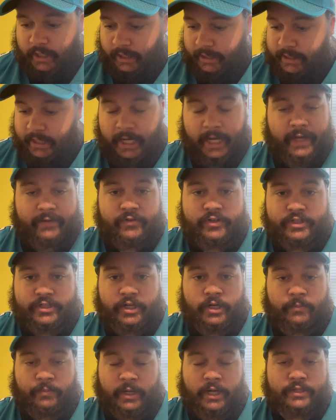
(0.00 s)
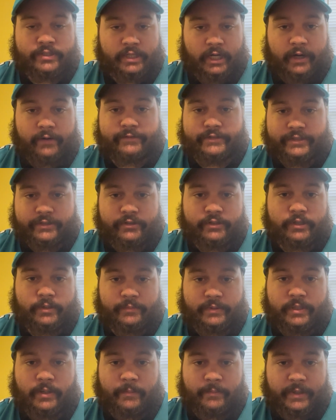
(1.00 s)
Not having Derrick Brown is obviously going to
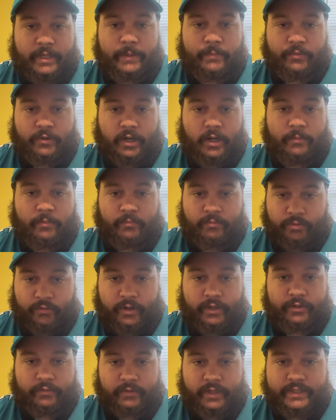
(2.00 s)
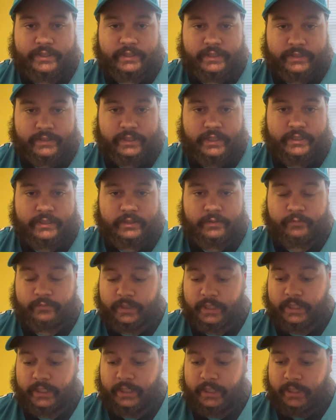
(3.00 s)
be a big problem throughout the rest of the season,
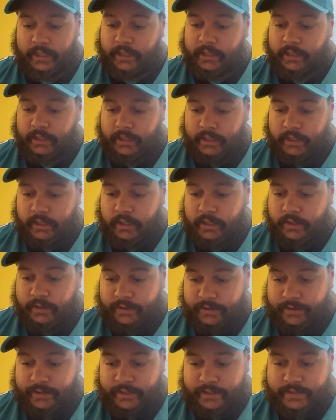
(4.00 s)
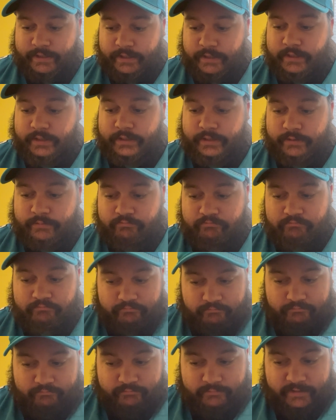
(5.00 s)
but this is
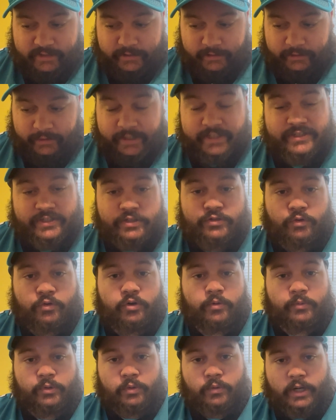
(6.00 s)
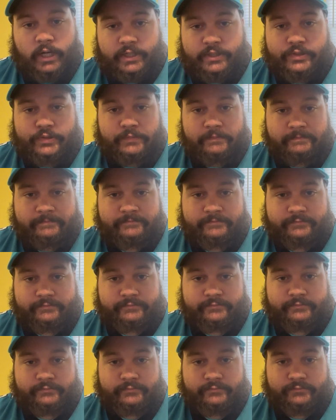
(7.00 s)
horrible to watch.
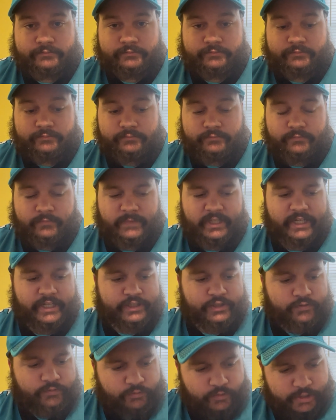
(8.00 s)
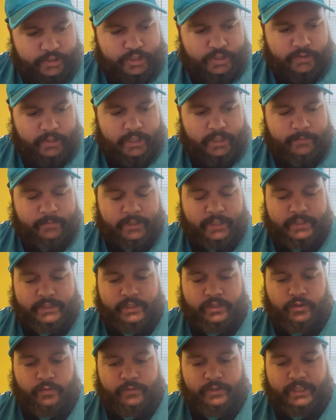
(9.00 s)
It's frustrating because I
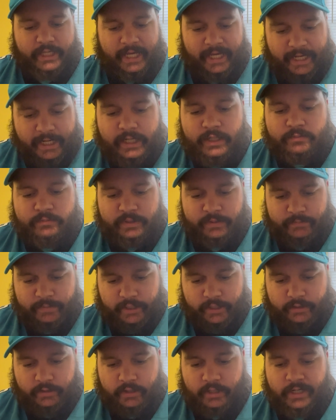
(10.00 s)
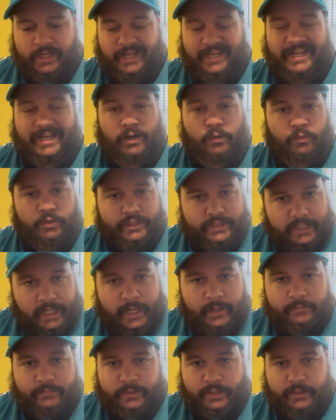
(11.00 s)
know we can be better and we're
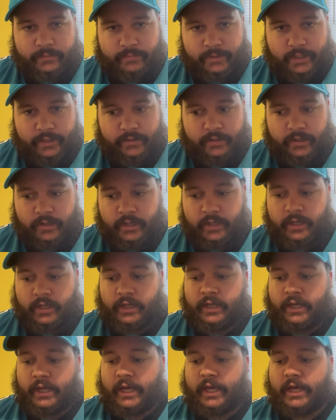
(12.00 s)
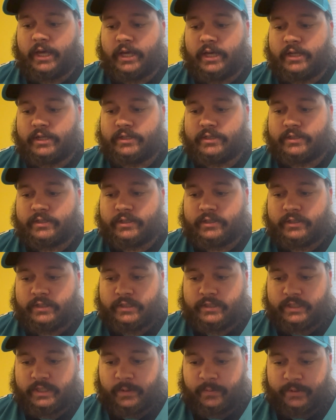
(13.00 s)
not being better, and
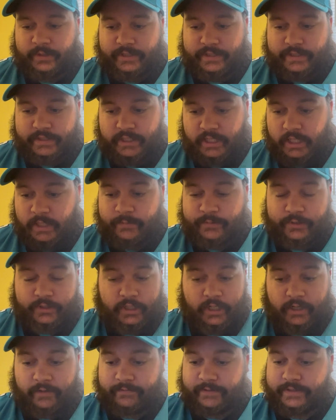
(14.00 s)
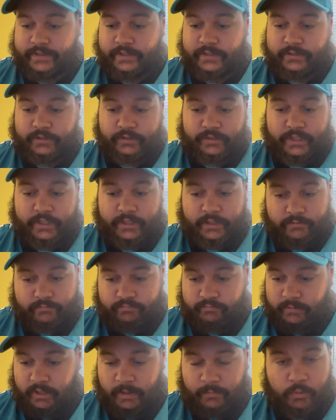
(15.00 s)
some of the schemes on offense is looking
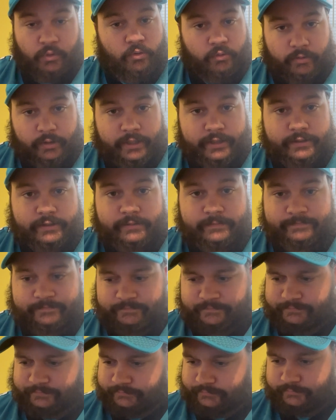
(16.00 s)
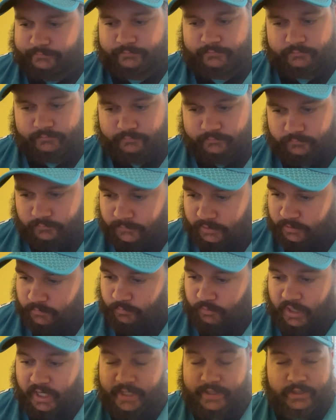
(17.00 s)
abhorrent.
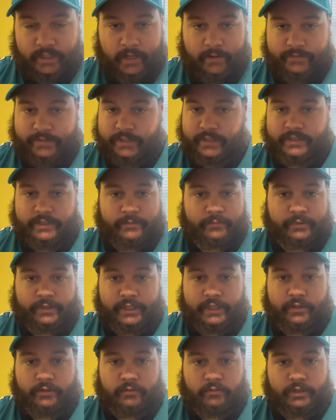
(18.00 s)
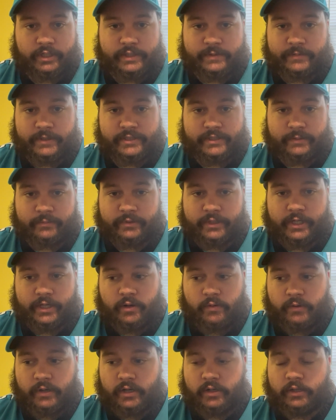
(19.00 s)
Bryce obviously isn't
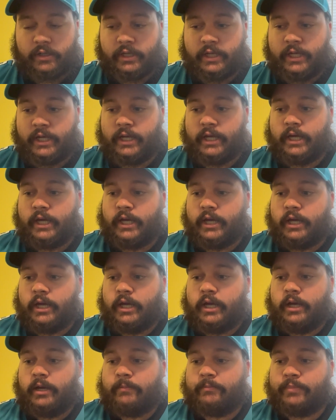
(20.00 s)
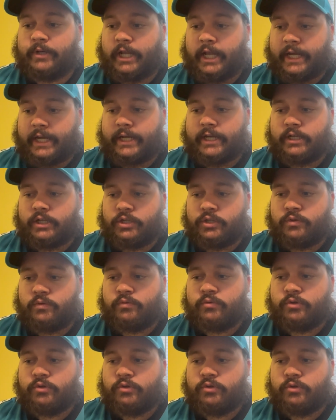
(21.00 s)
playing well. But, like, you